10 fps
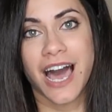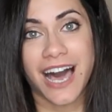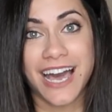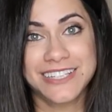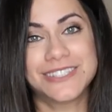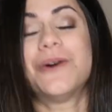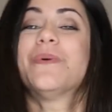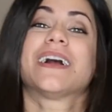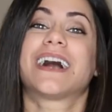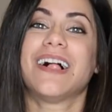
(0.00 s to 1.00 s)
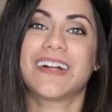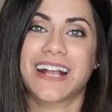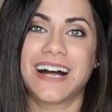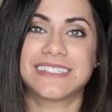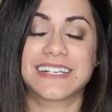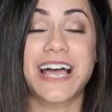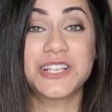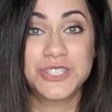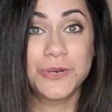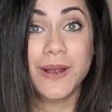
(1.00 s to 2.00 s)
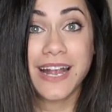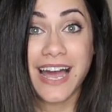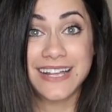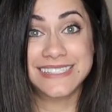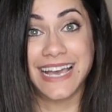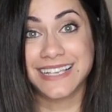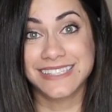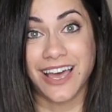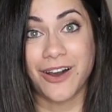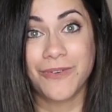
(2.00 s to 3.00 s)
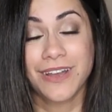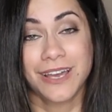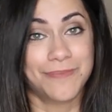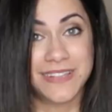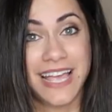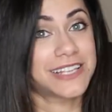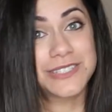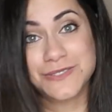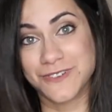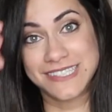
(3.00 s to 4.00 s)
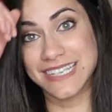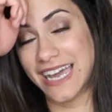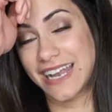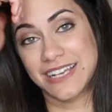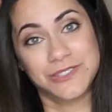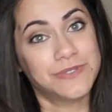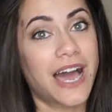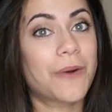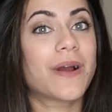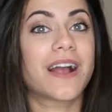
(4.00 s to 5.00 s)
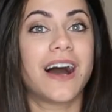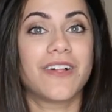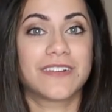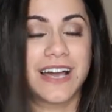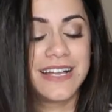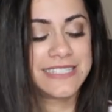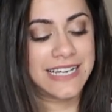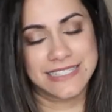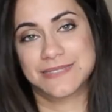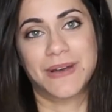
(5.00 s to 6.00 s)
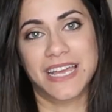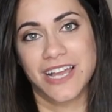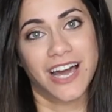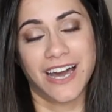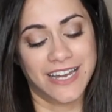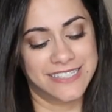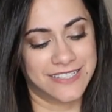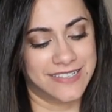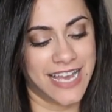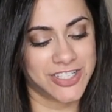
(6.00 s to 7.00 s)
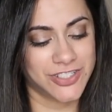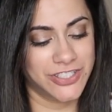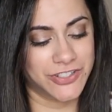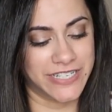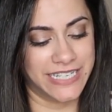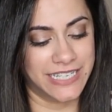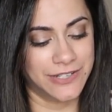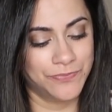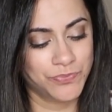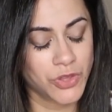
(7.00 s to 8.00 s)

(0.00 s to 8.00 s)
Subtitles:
I don't wear colored contacts. I do wear contacts though, but that's just for sight. I do not wear colored contacts. My eyes are naturally green.